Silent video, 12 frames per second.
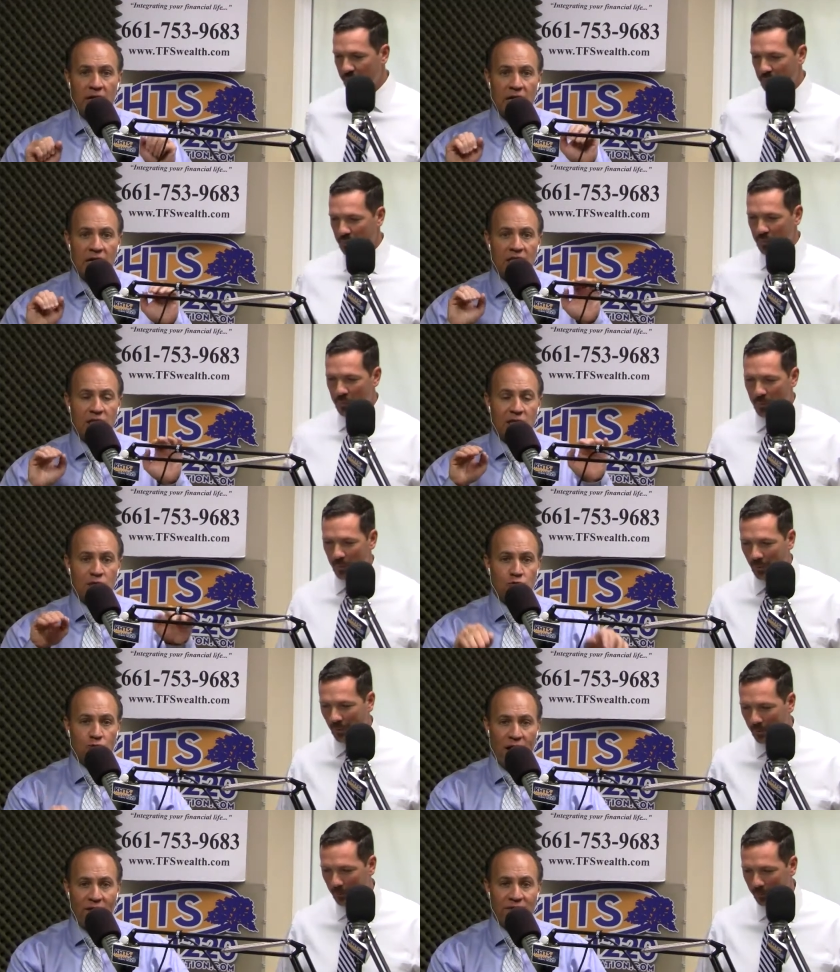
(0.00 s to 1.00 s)
Speaker 1: it's going to
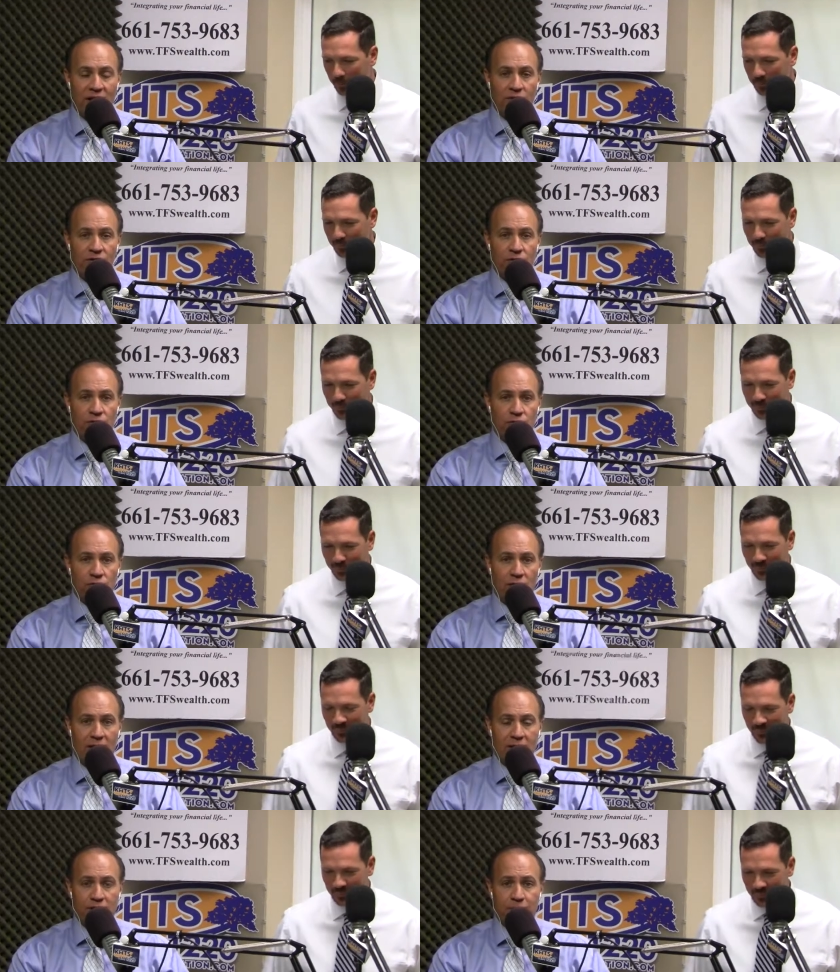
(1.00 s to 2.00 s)
drive down interest
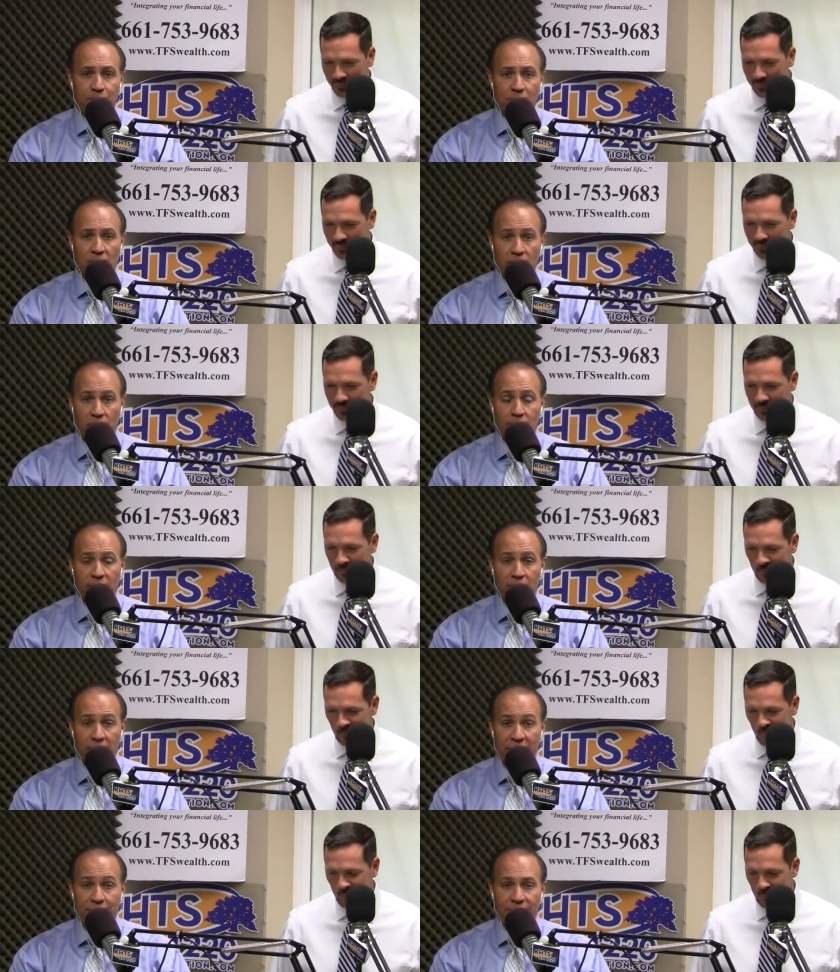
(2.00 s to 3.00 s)
rates a little bit,
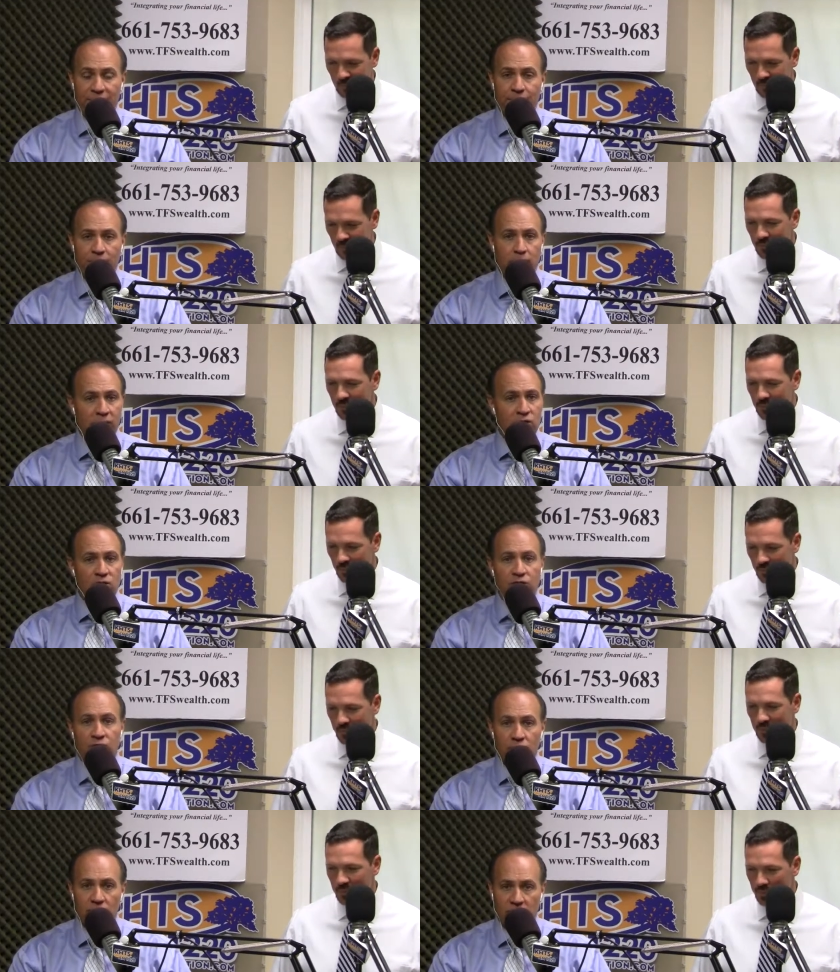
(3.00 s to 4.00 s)
maybe, but
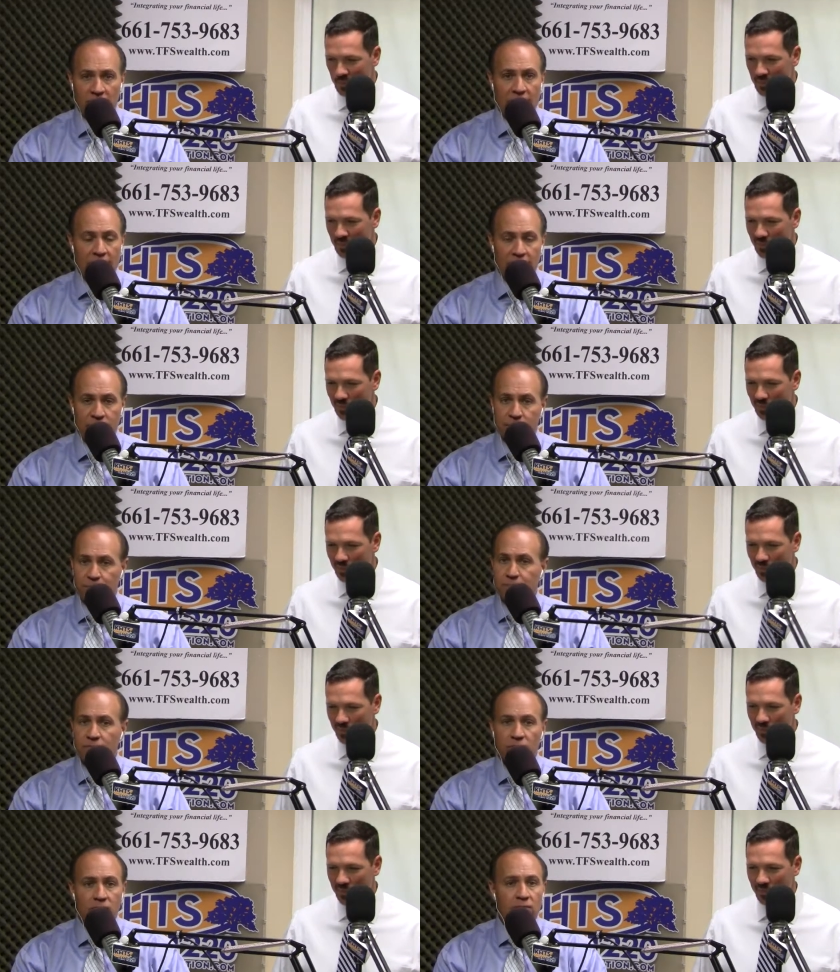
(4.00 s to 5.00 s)
certainly, guys,
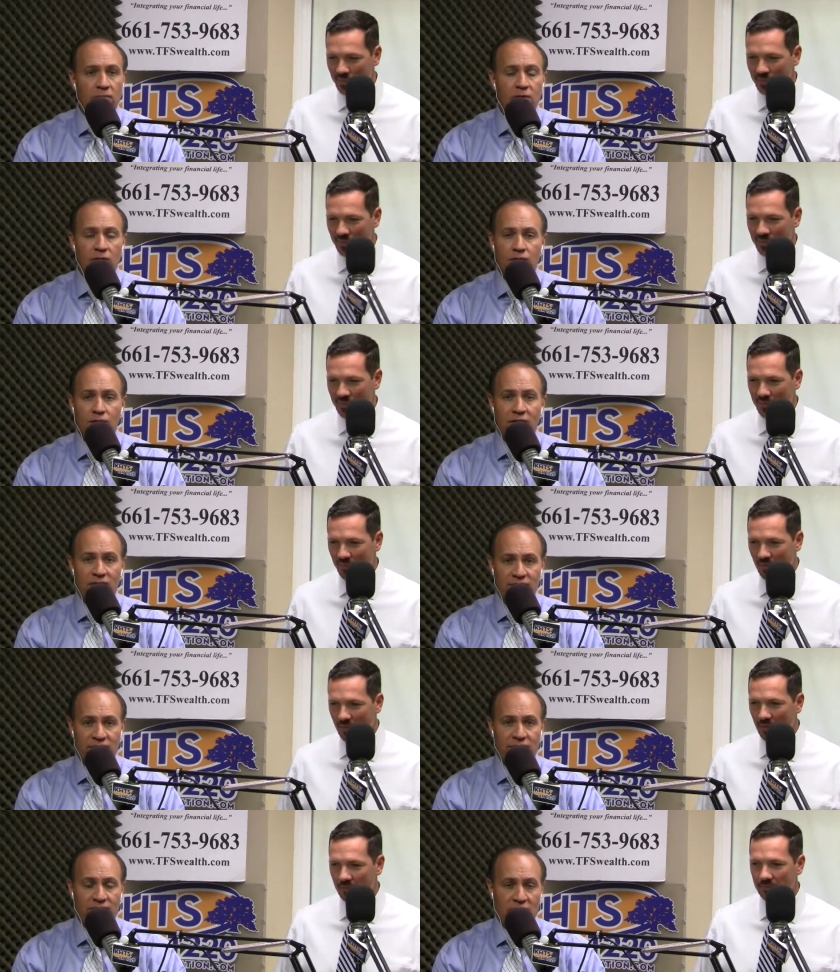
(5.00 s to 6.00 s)
you're going to
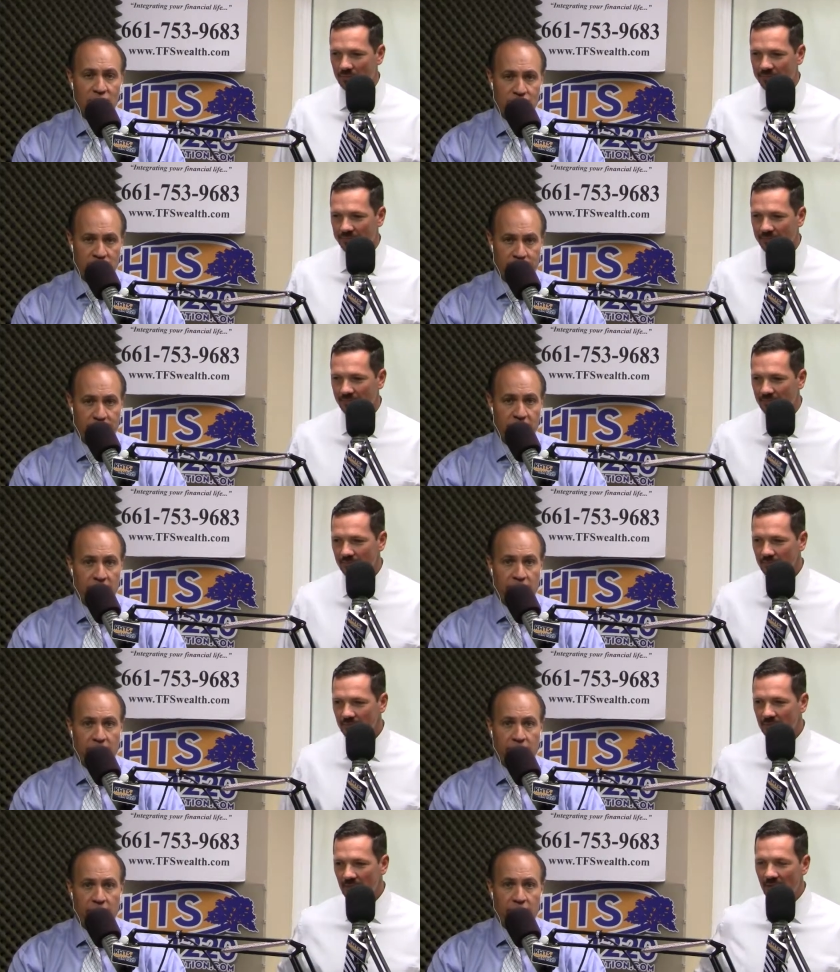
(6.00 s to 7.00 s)
see
Speaker 2: inflation spike.
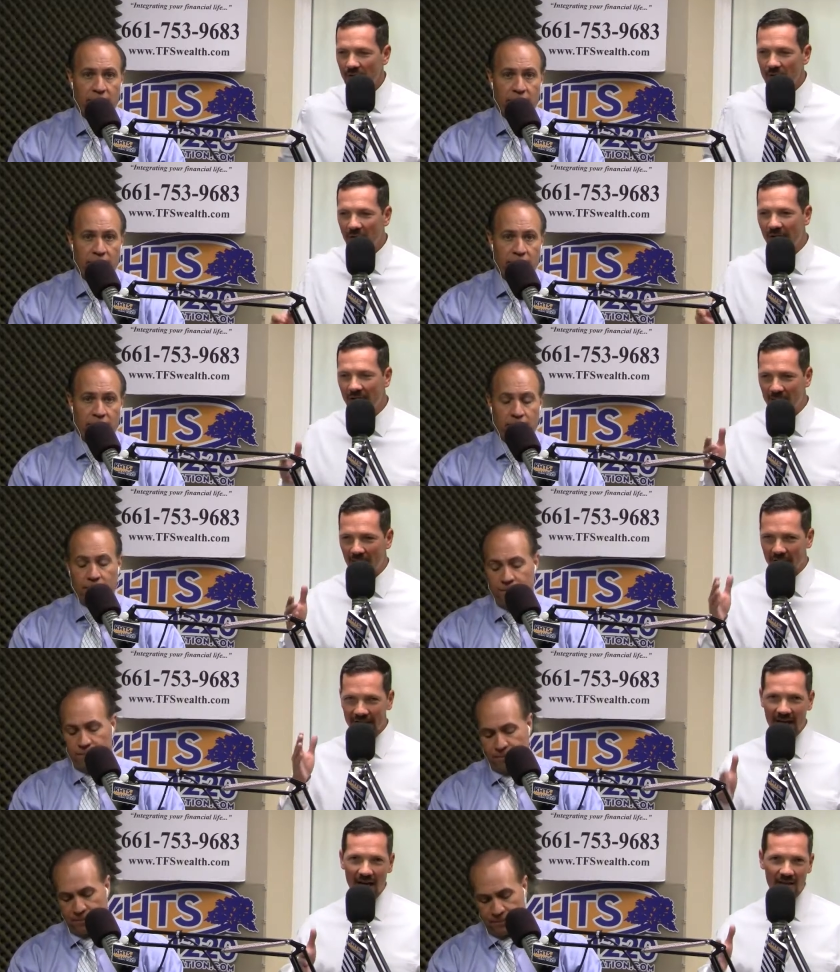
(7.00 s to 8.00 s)
You're talking about
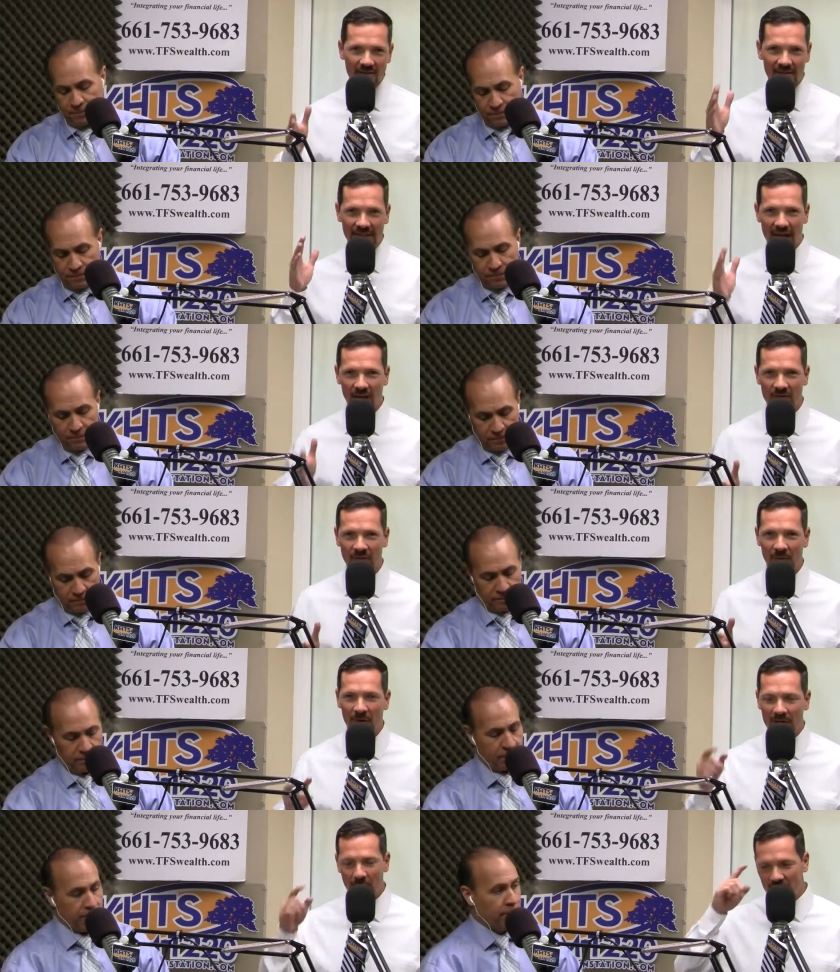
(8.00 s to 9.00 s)
gas and gallons of
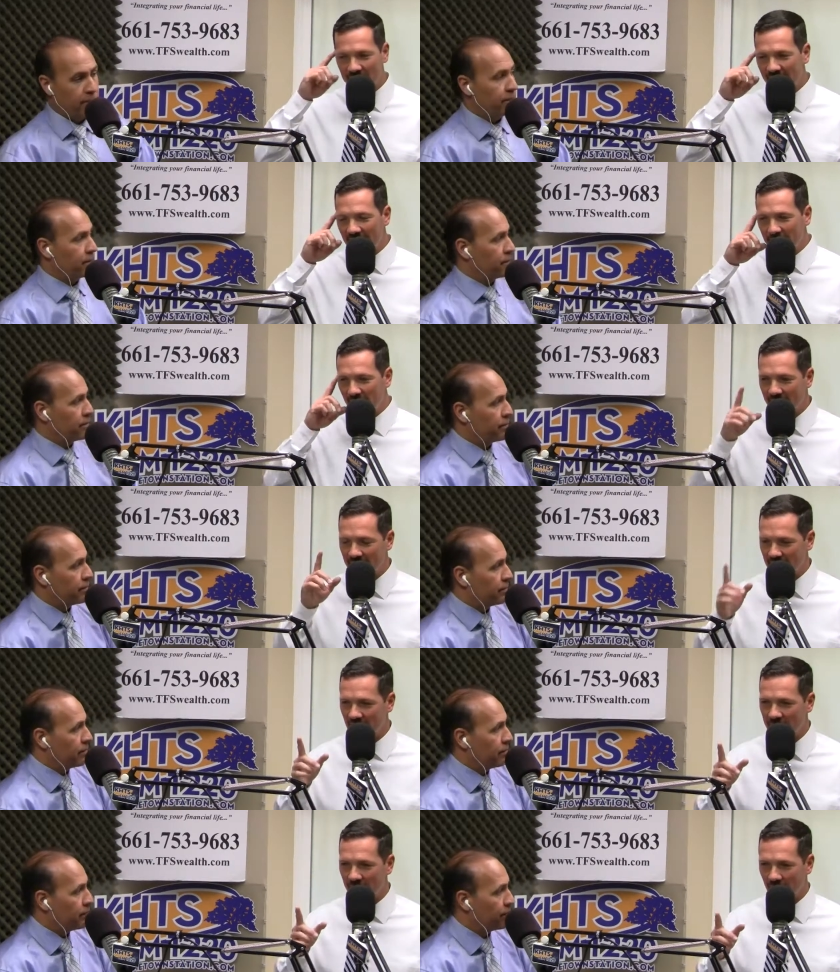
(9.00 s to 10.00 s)
milk. I was thinking about this
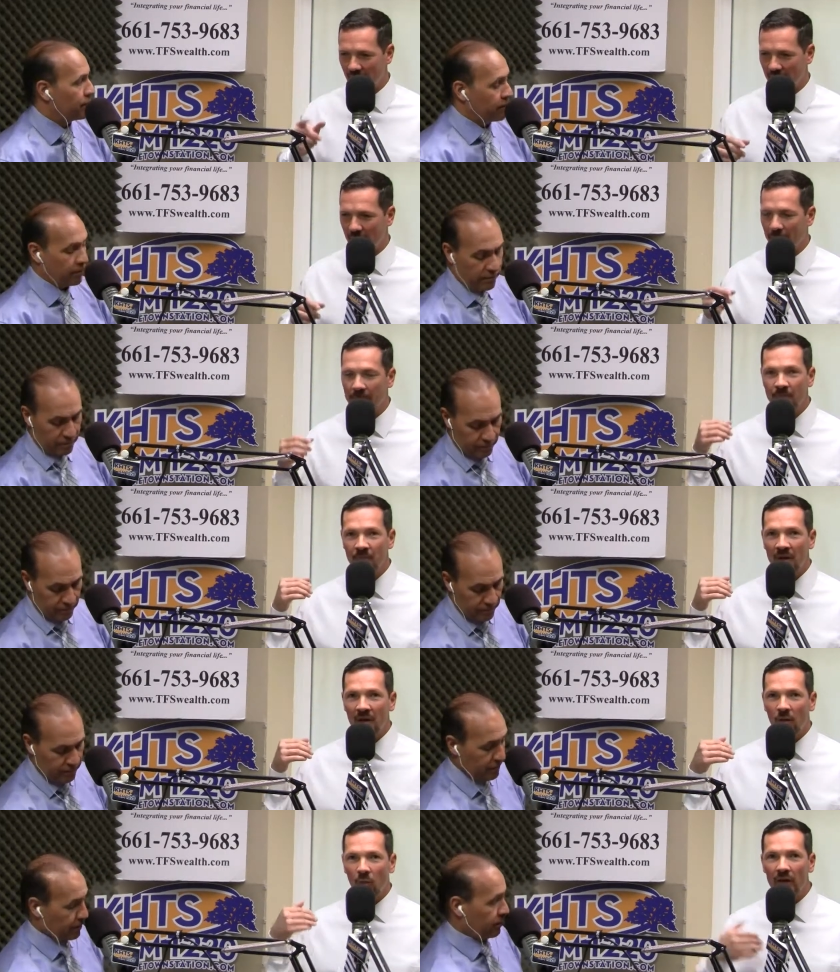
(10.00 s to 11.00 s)
not too long ago.
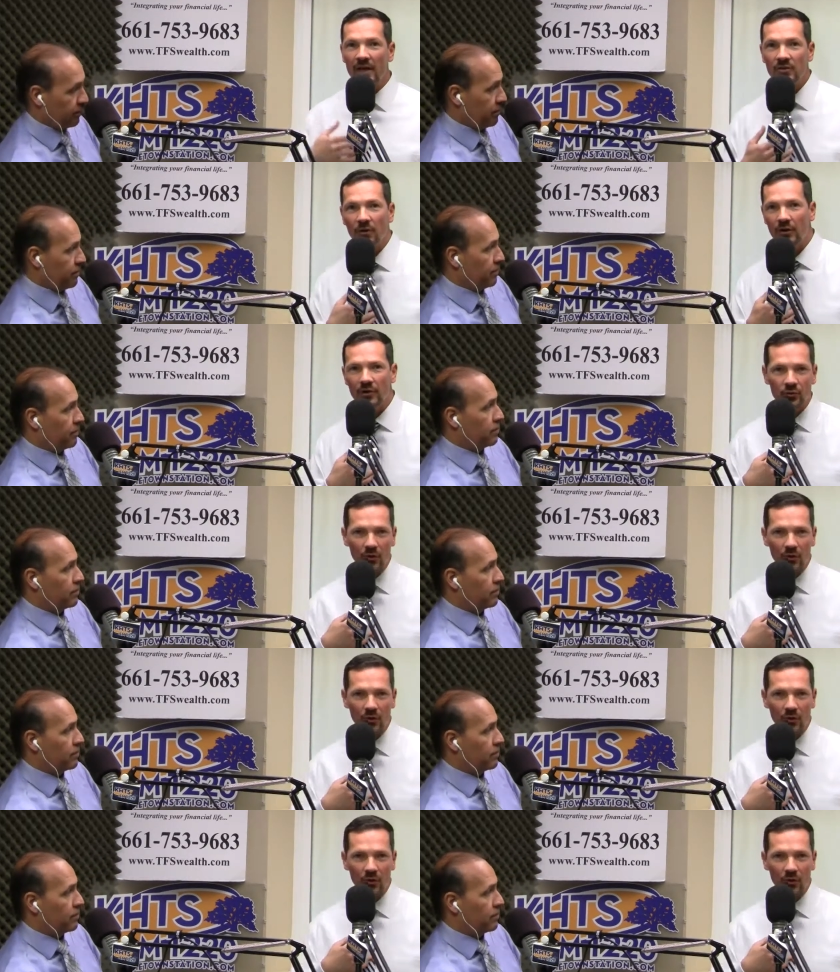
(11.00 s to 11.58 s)
When I started